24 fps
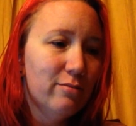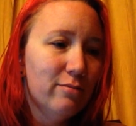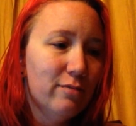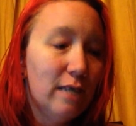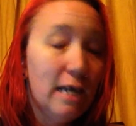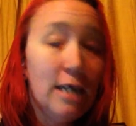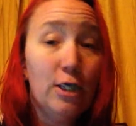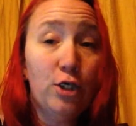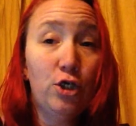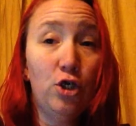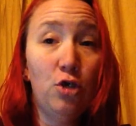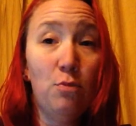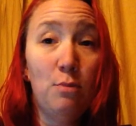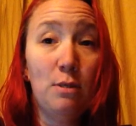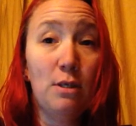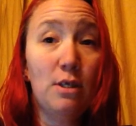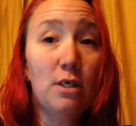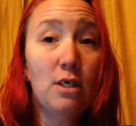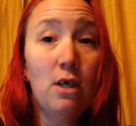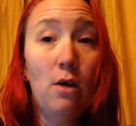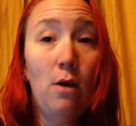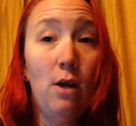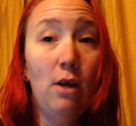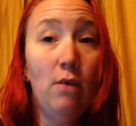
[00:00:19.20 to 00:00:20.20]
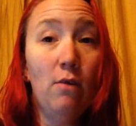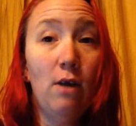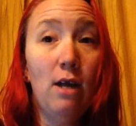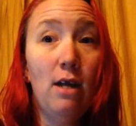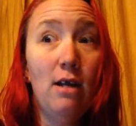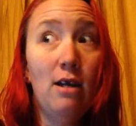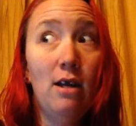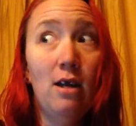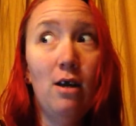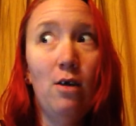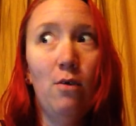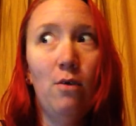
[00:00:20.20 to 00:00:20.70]
I should be sewing
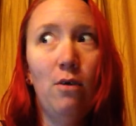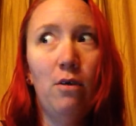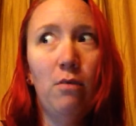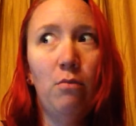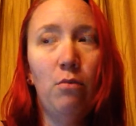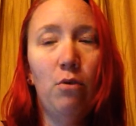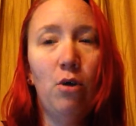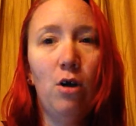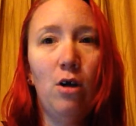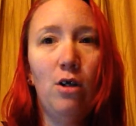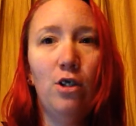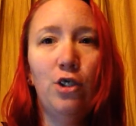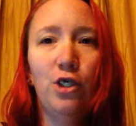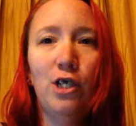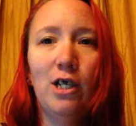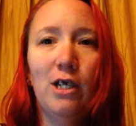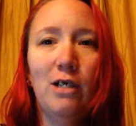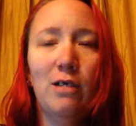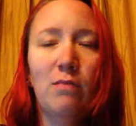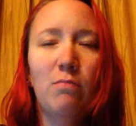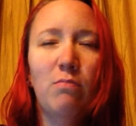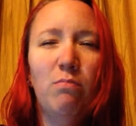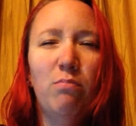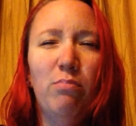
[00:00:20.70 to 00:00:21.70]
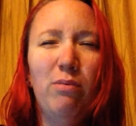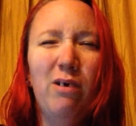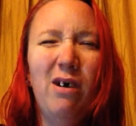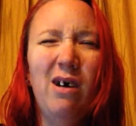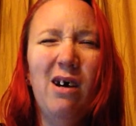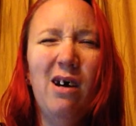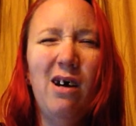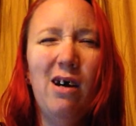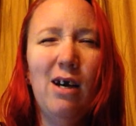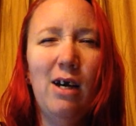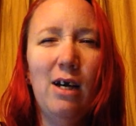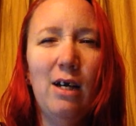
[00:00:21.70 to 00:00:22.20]
right now on a project,
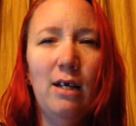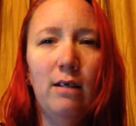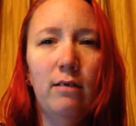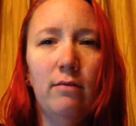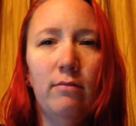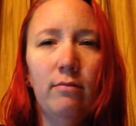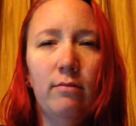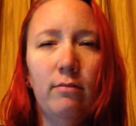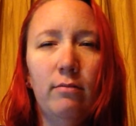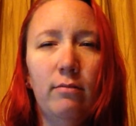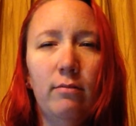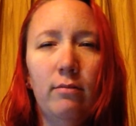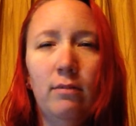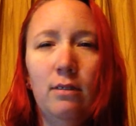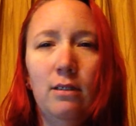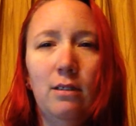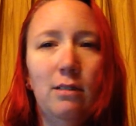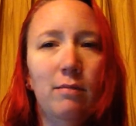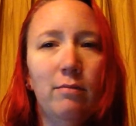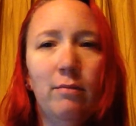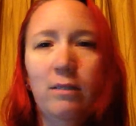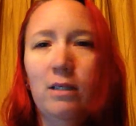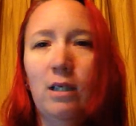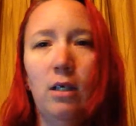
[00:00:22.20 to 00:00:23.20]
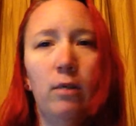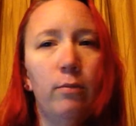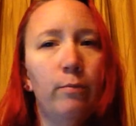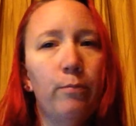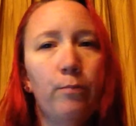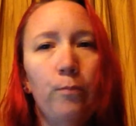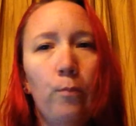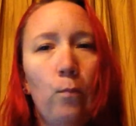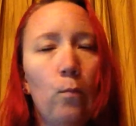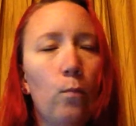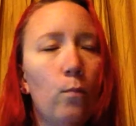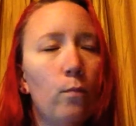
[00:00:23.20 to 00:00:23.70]
but, not
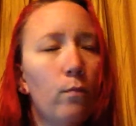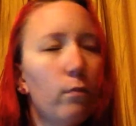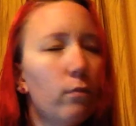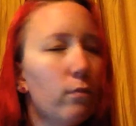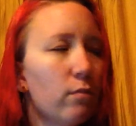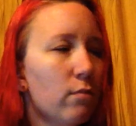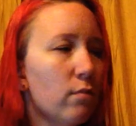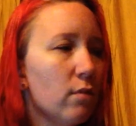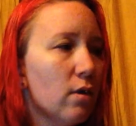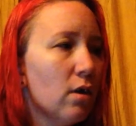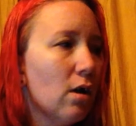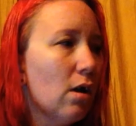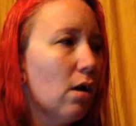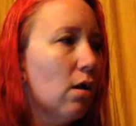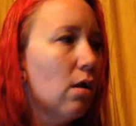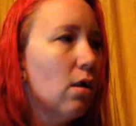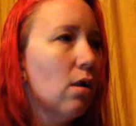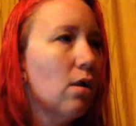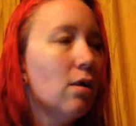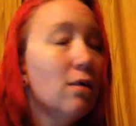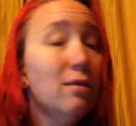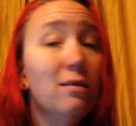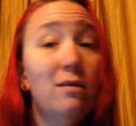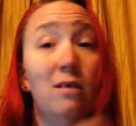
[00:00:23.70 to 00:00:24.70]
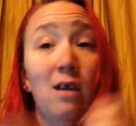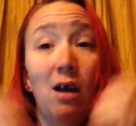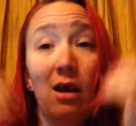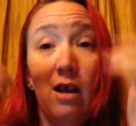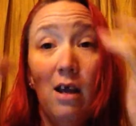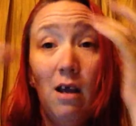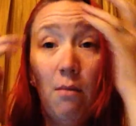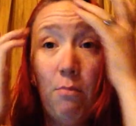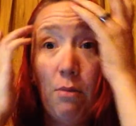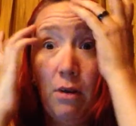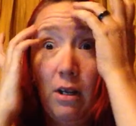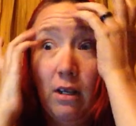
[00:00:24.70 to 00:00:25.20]

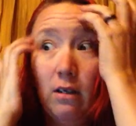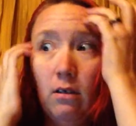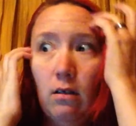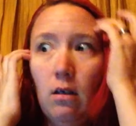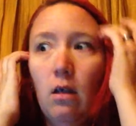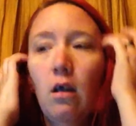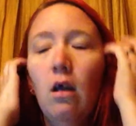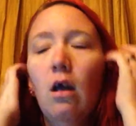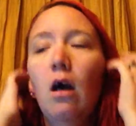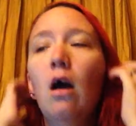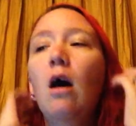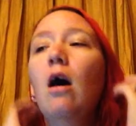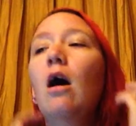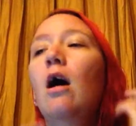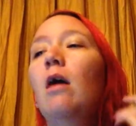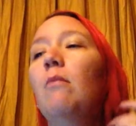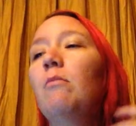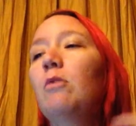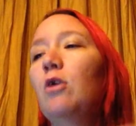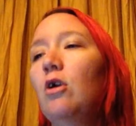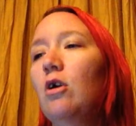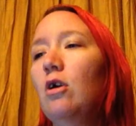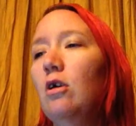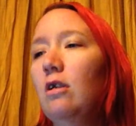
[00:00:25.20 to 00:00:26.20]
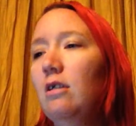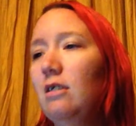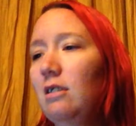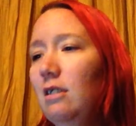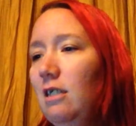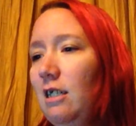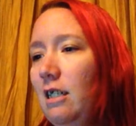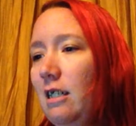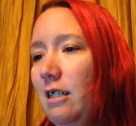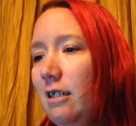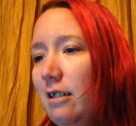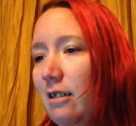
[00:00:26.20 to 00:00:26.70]
happening. I'm
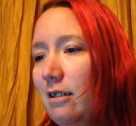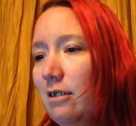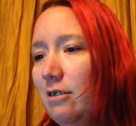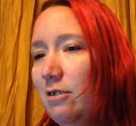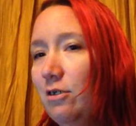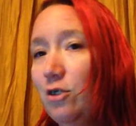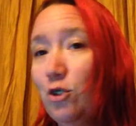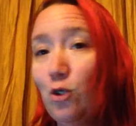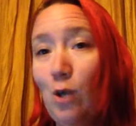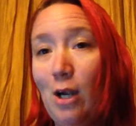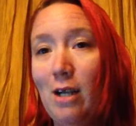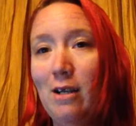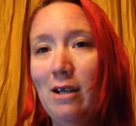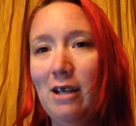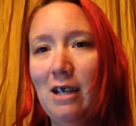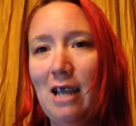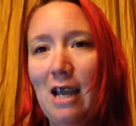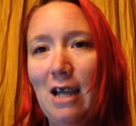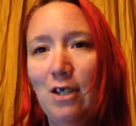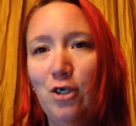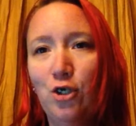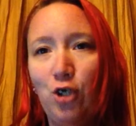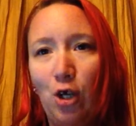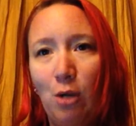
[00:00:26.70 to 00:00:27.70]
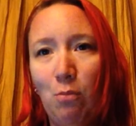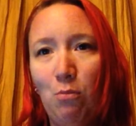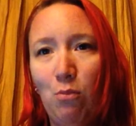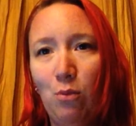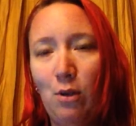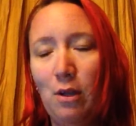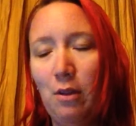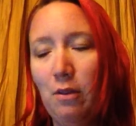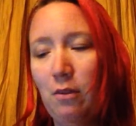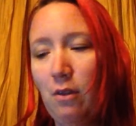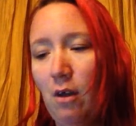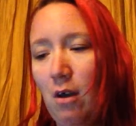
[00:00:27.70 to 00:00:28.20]
currently trying to catch up
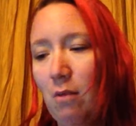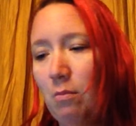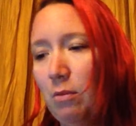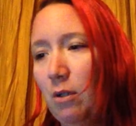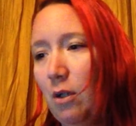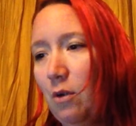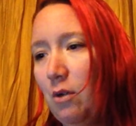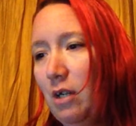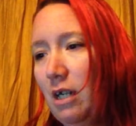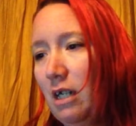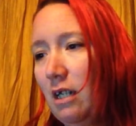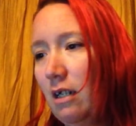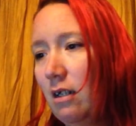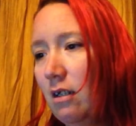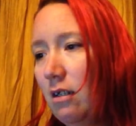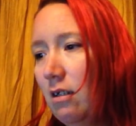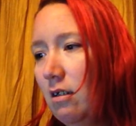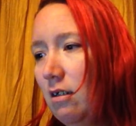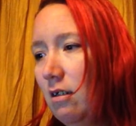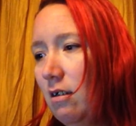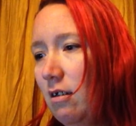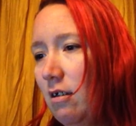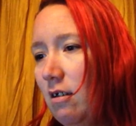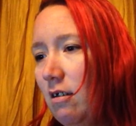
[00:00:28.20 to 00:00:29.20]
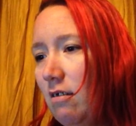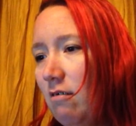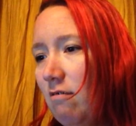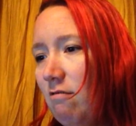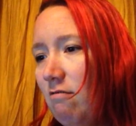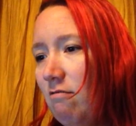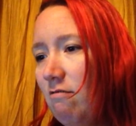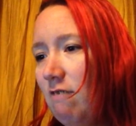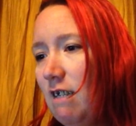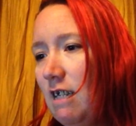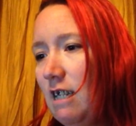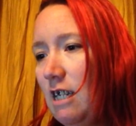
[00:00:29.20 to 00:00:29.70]
with uploading
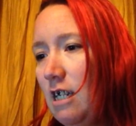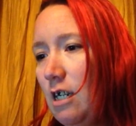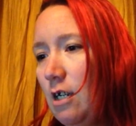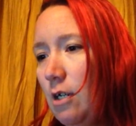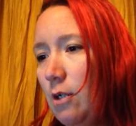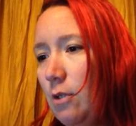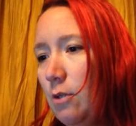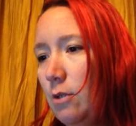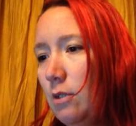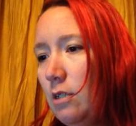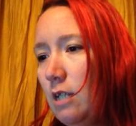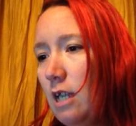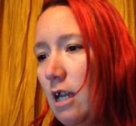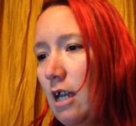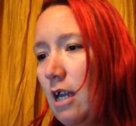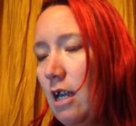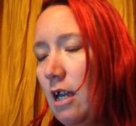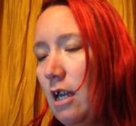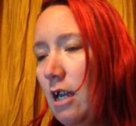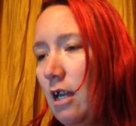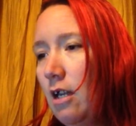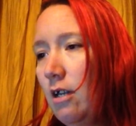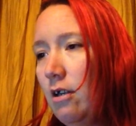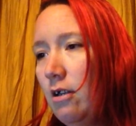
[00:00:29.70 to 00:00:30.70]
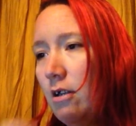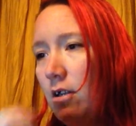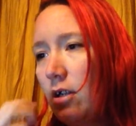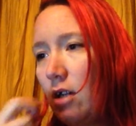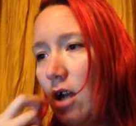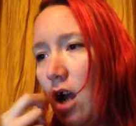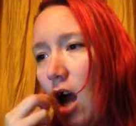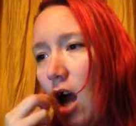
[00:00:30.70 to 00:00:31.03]
videos, and